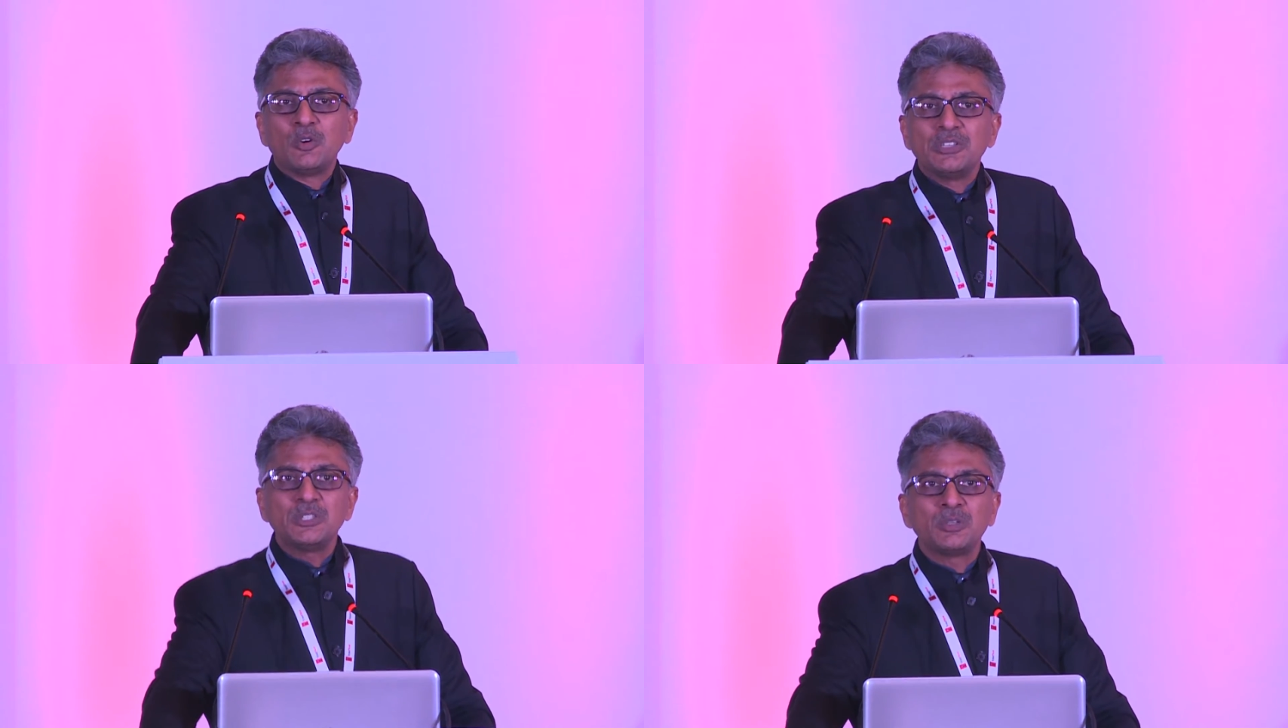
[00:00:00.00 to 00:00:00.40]

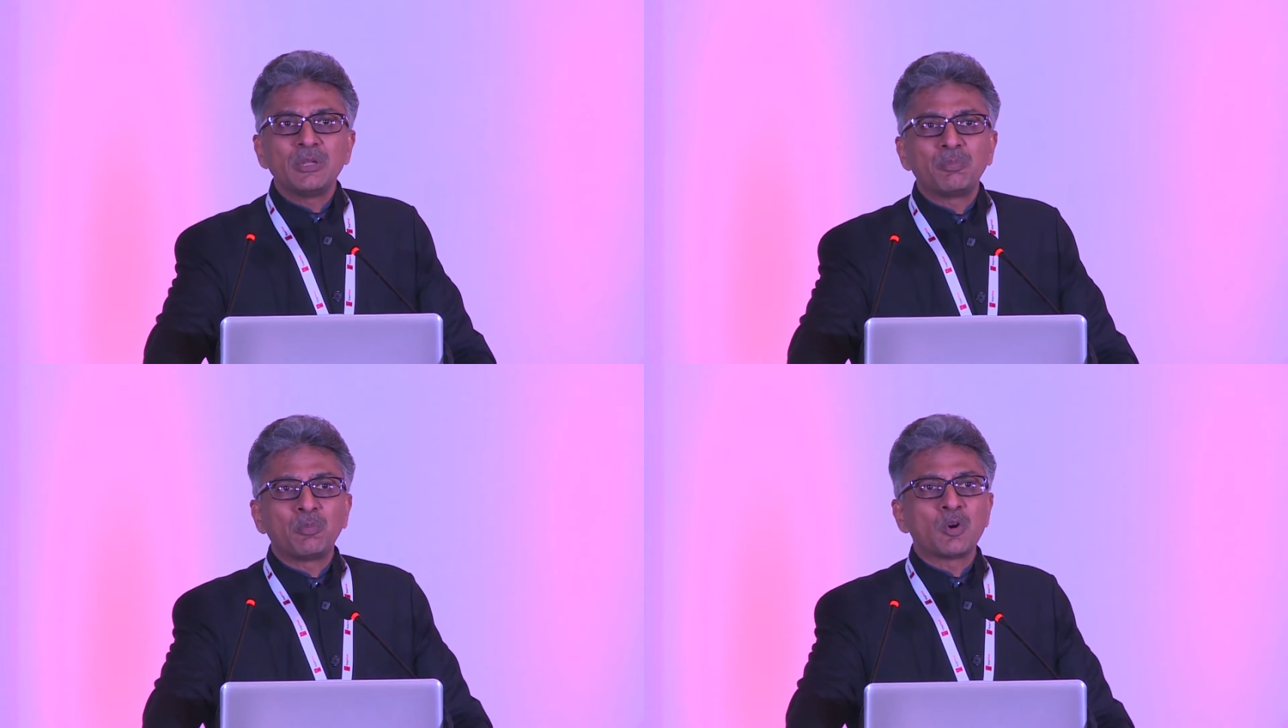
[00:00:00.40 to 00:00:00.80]
need to
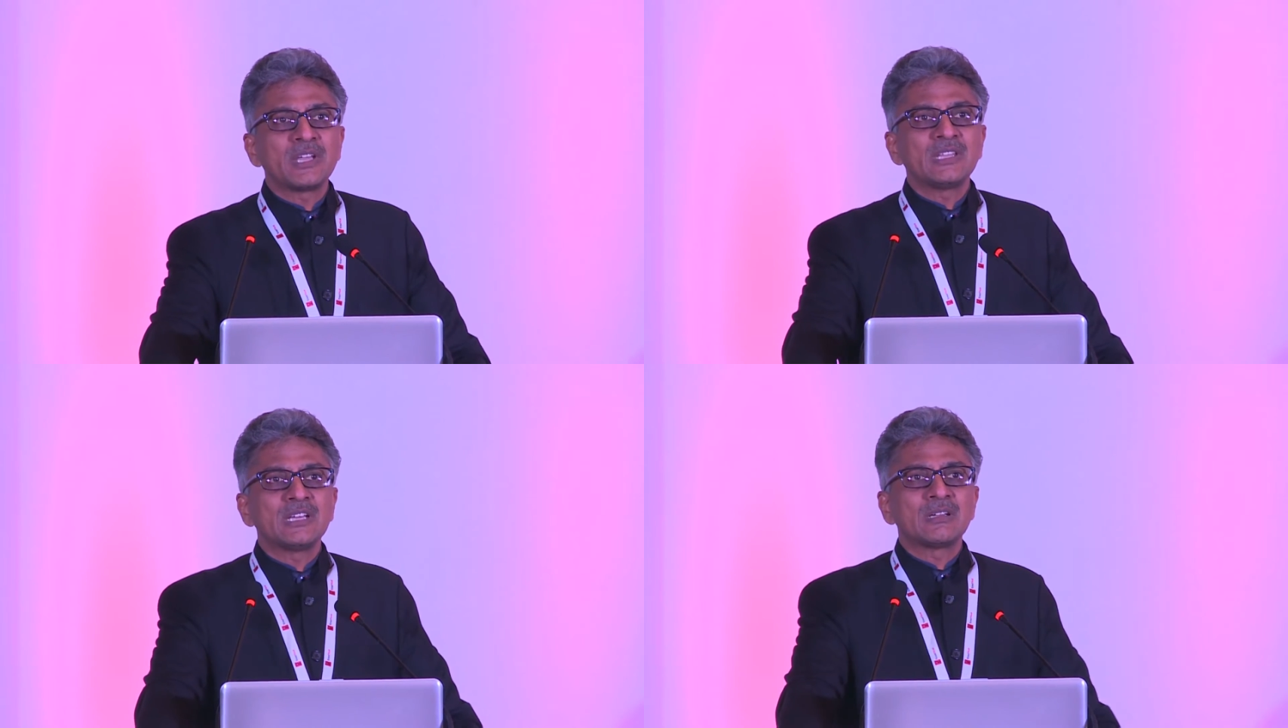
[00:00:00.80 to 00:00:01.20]
be
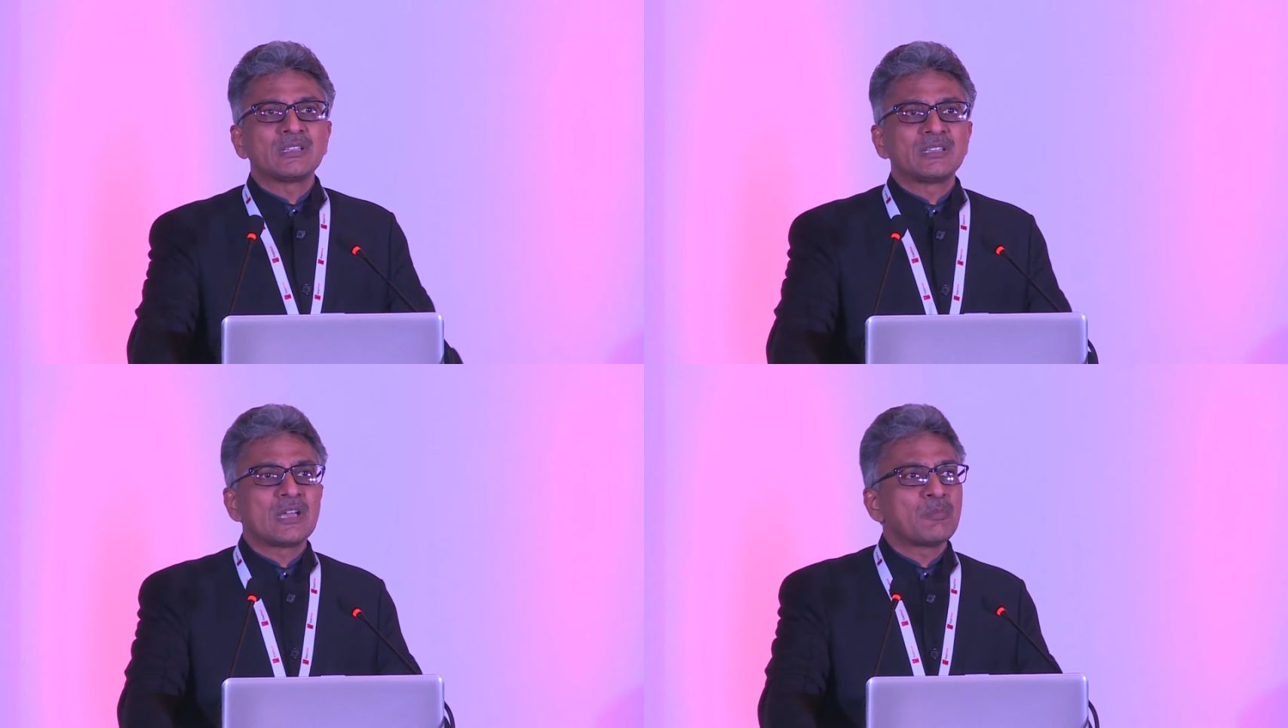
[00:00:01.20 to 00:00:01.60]
poking
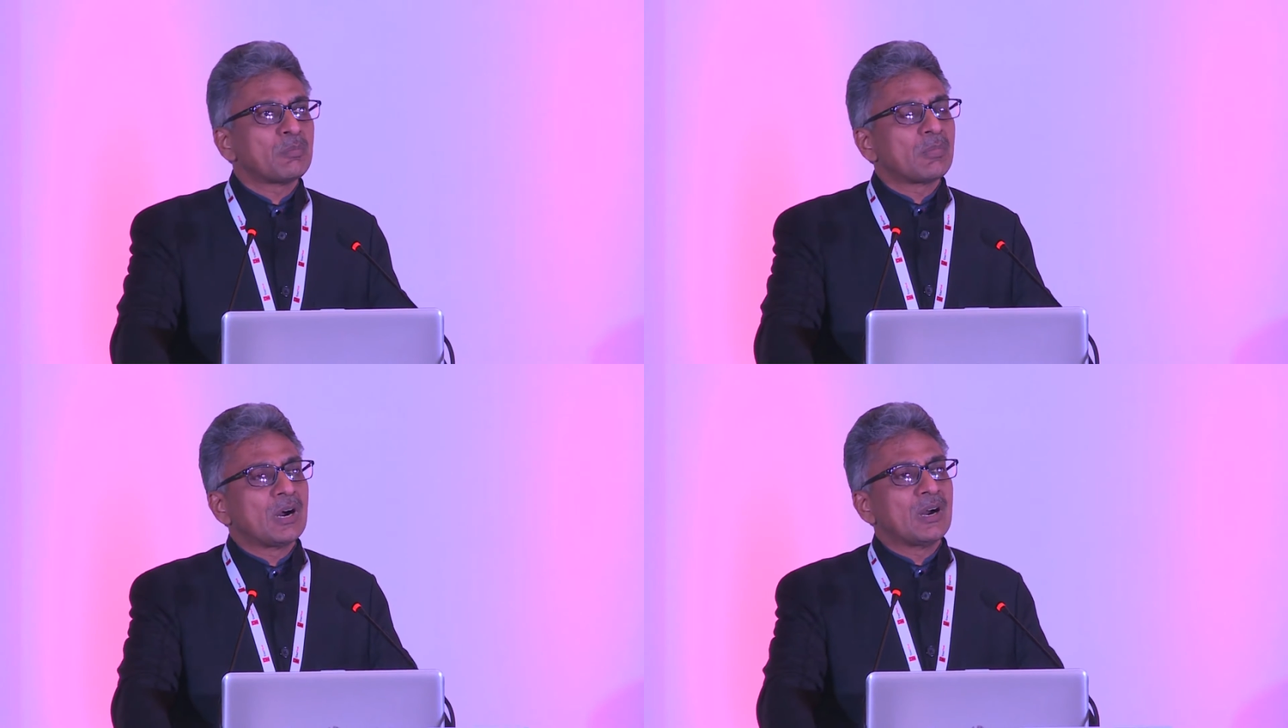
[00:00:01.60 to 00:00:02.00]
them
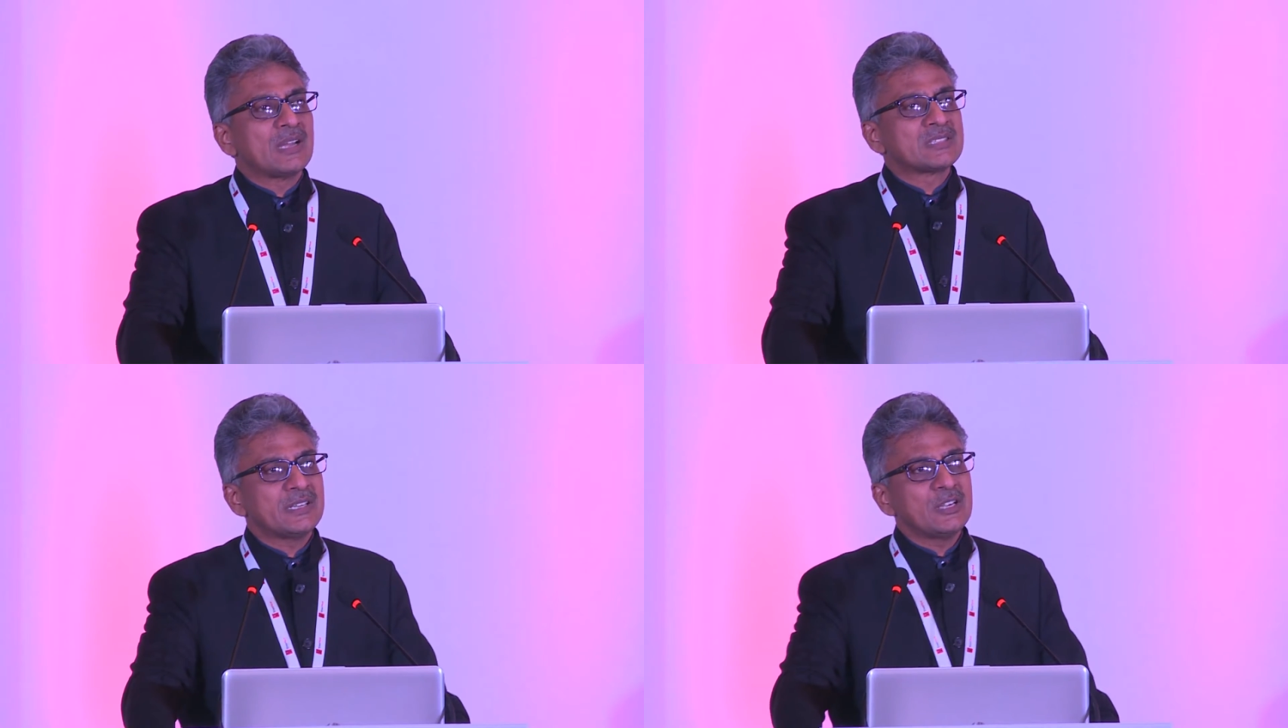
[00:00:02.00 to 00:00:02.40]

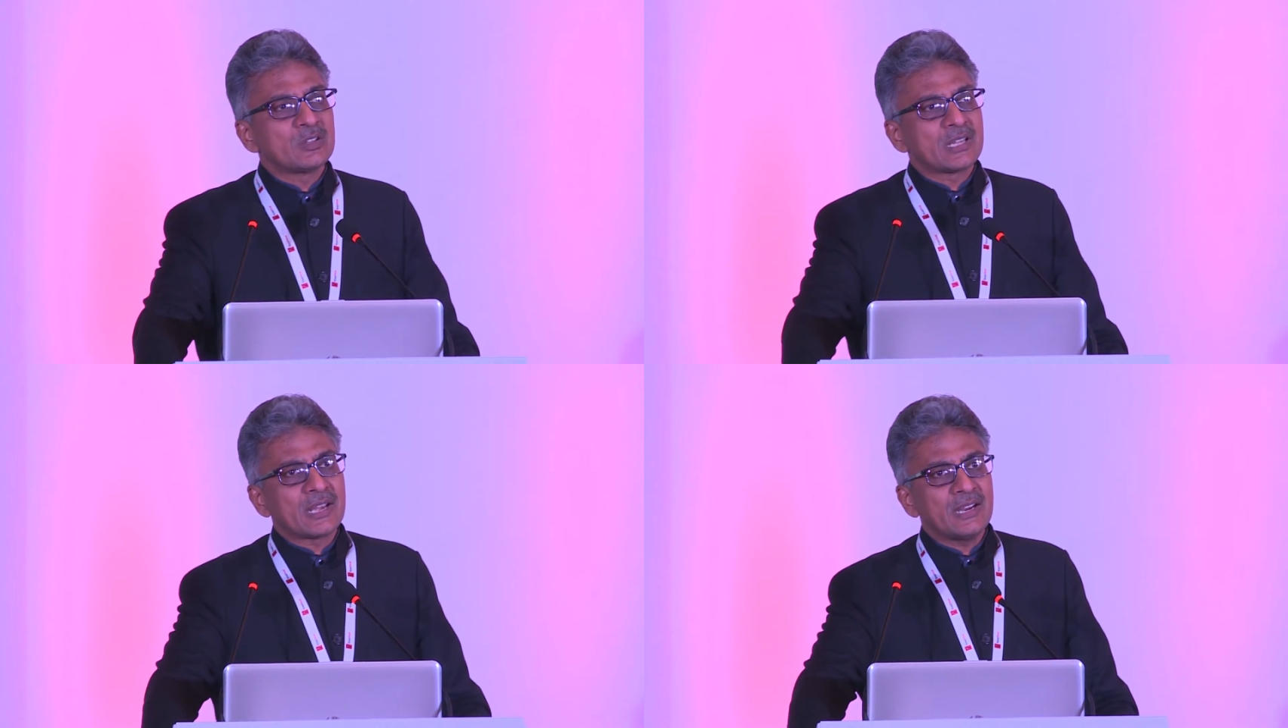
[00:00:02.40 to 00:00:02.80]
and sitting on
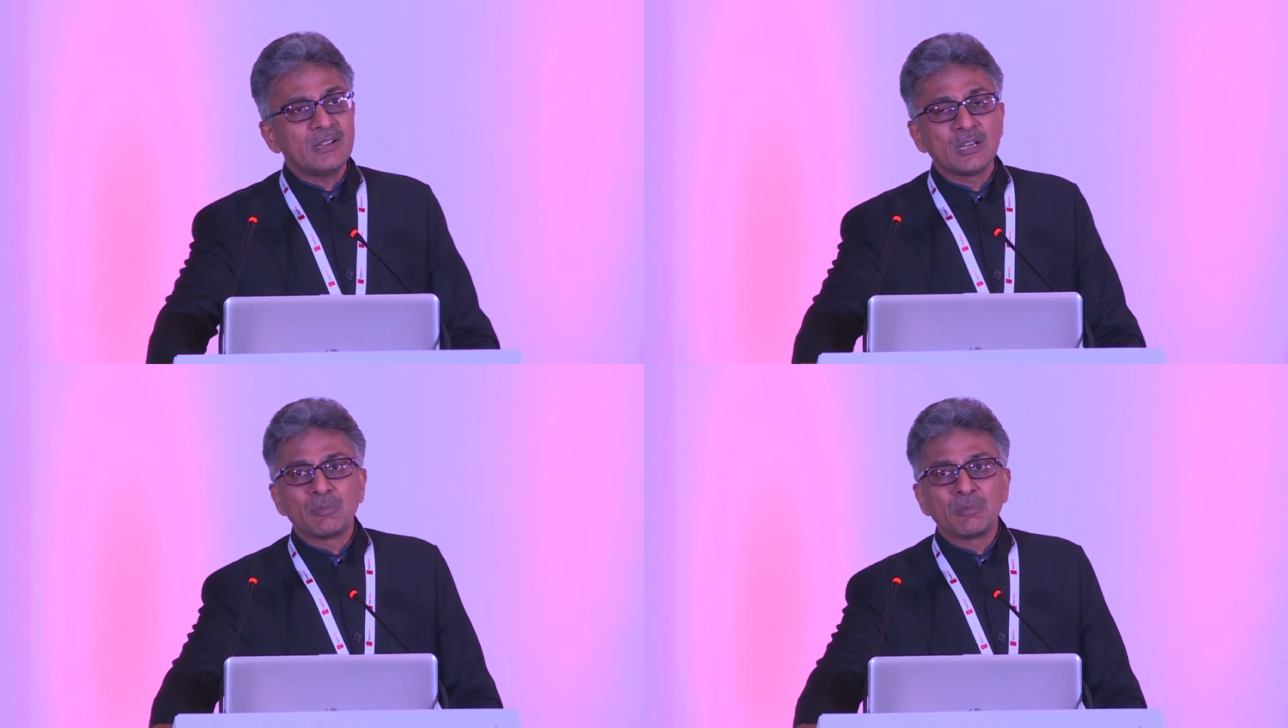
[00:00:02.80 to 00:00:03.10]
their head,